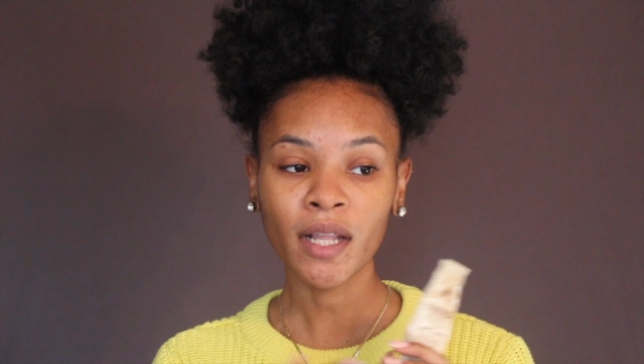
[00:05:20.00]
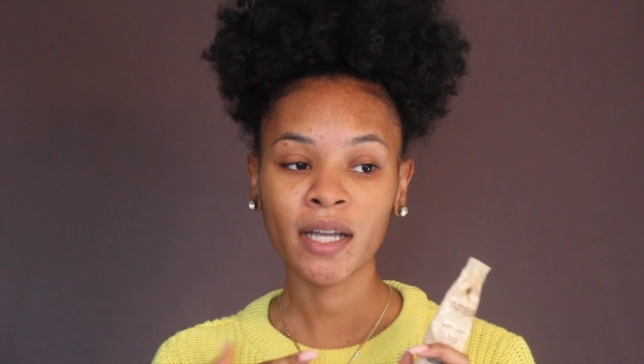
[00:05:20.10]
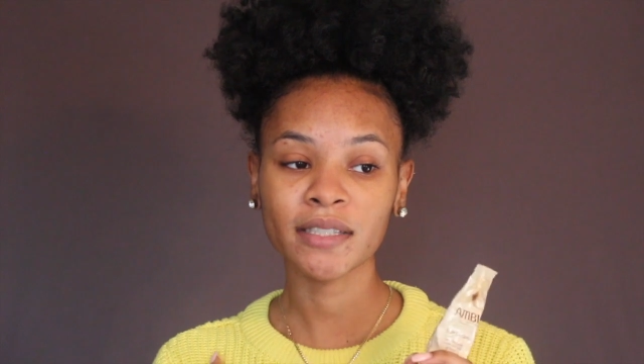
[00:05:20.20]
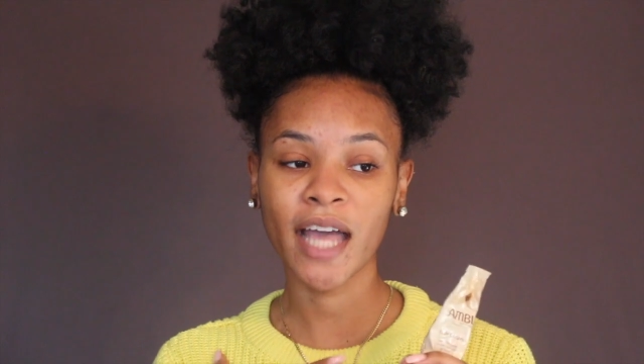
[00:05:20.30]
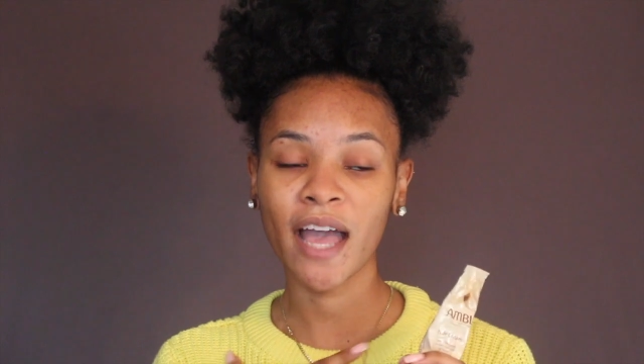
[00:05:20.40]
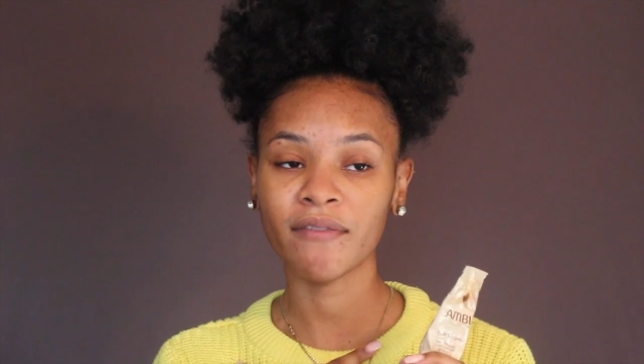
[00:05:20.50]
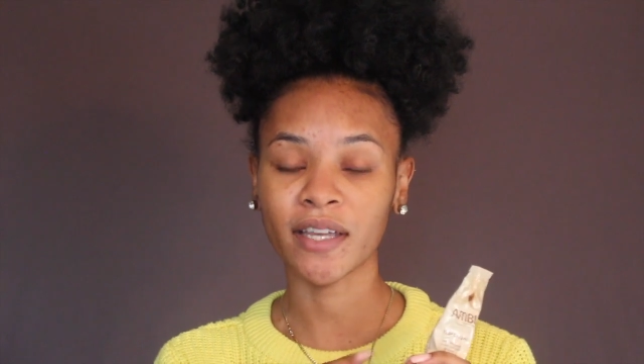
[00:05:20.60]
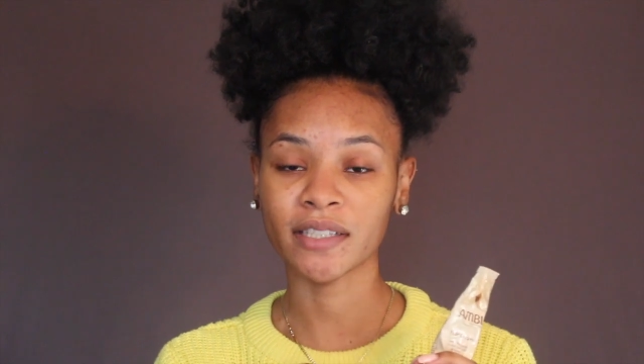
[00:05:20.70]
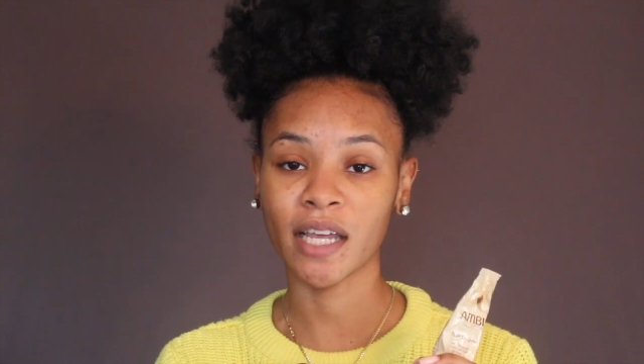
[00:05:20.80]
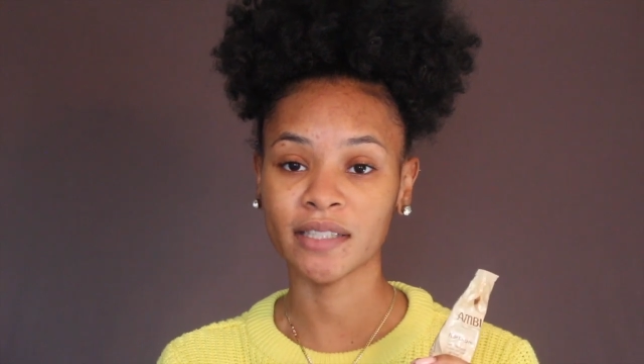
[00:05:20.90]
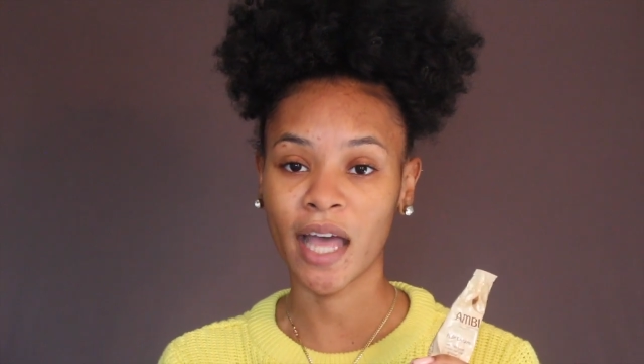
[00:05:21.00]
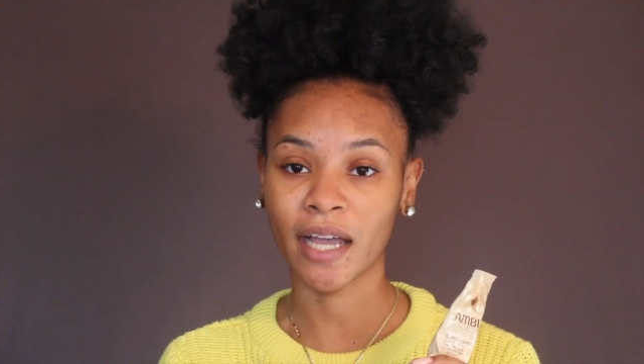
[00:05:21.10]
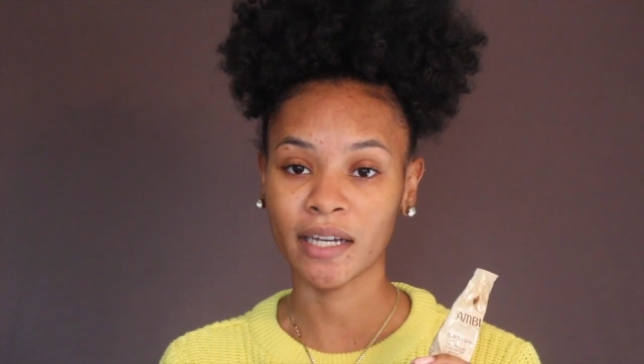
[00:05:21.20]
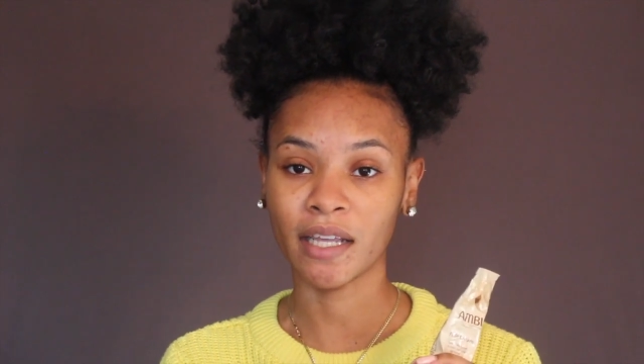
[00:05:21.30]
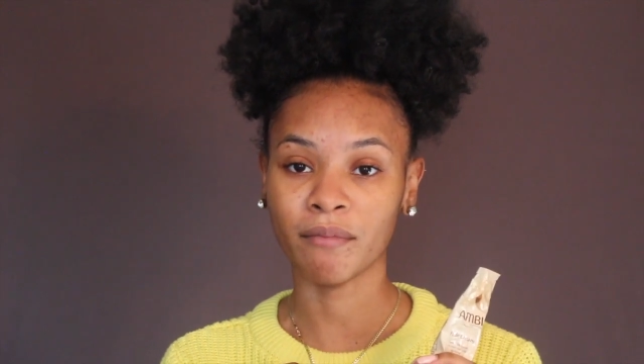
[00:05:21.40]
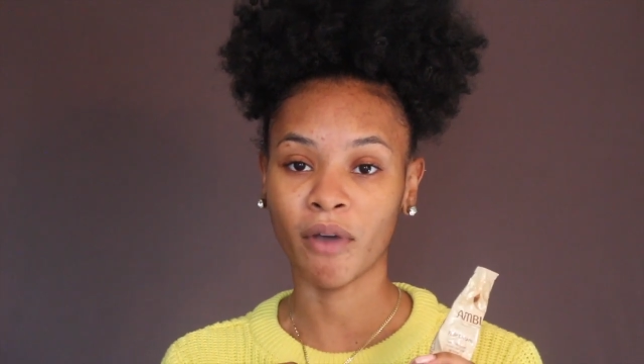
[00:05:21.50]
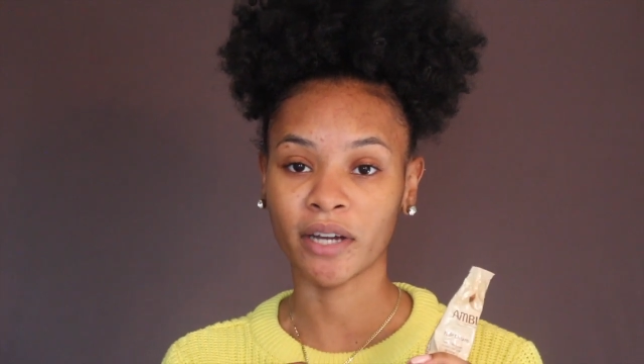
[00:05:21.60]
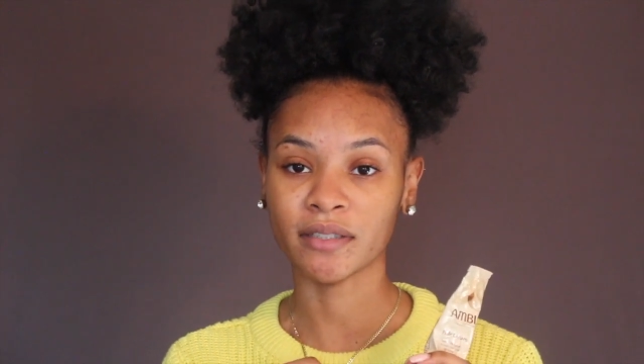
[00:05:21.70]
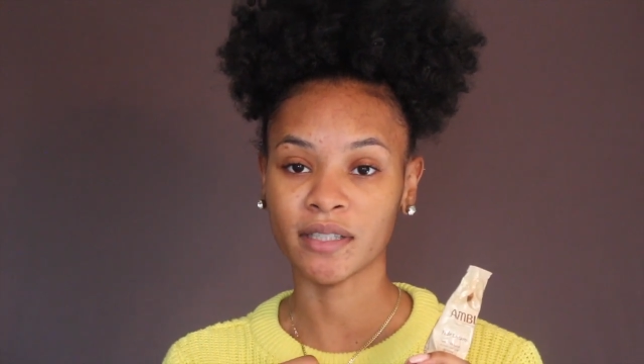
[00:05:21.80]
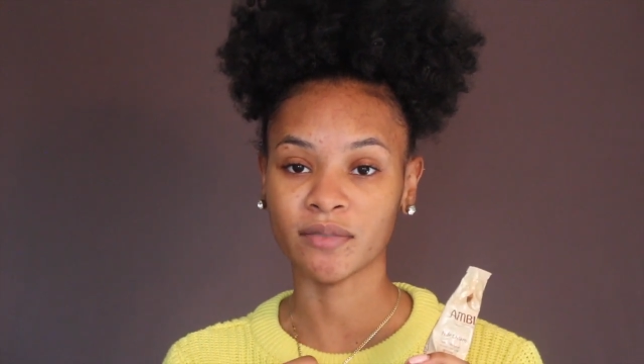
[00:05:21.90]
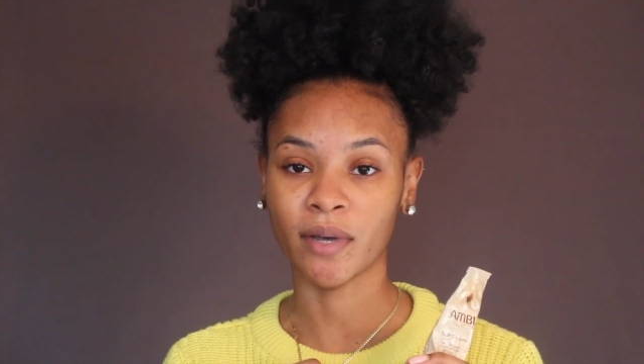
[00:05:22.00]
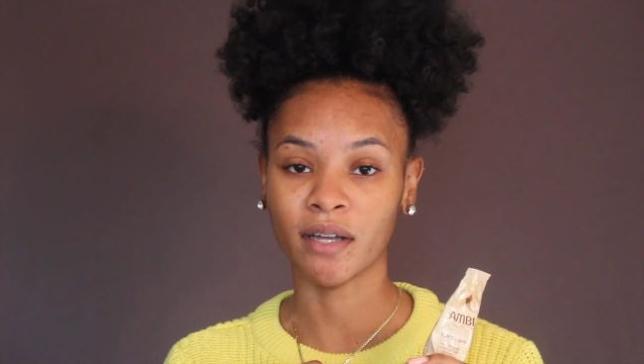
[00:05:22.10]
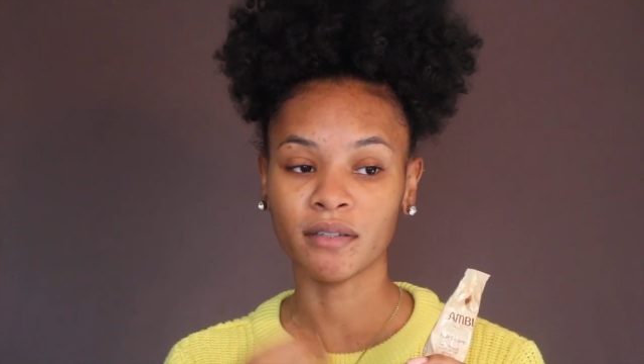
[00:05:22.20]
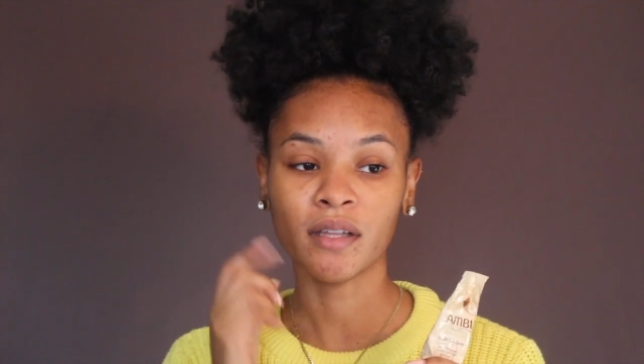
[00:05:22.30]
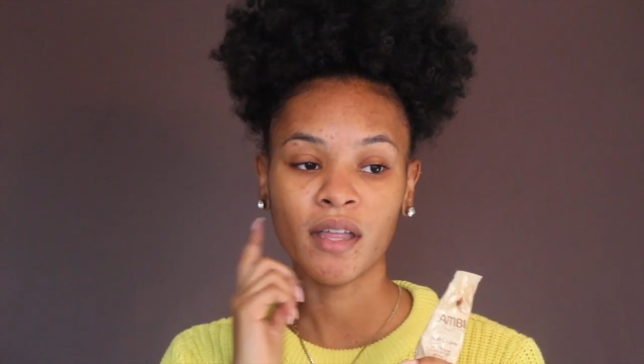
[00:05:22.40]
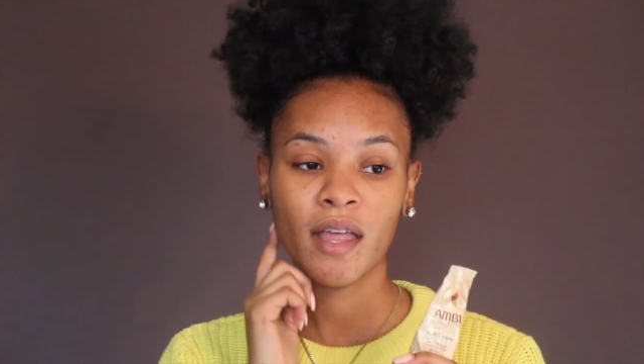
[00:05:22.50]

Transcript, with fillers: because I have like chest acne marks as well.